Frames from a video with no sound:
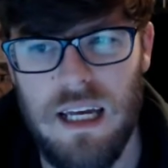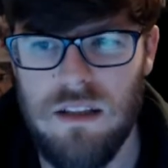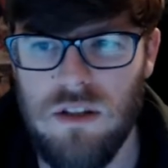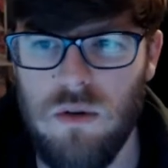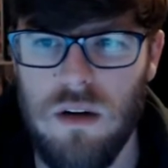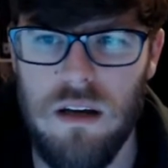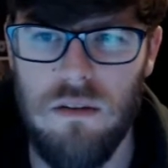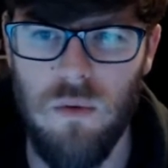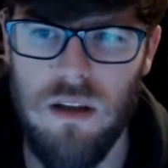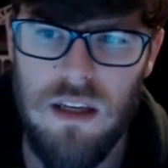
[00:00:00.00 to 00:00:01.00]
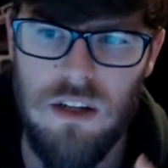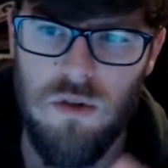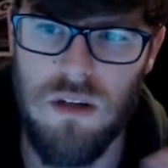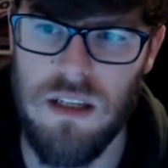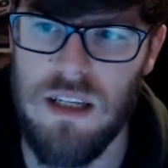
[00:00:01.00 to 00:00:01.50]
into kind of what the
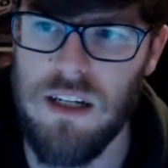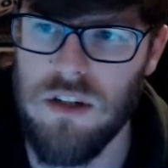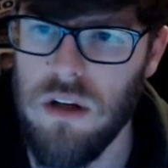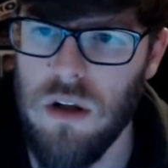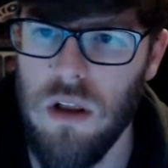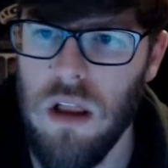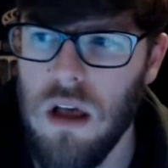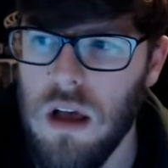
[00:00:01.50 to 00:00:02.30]
traditional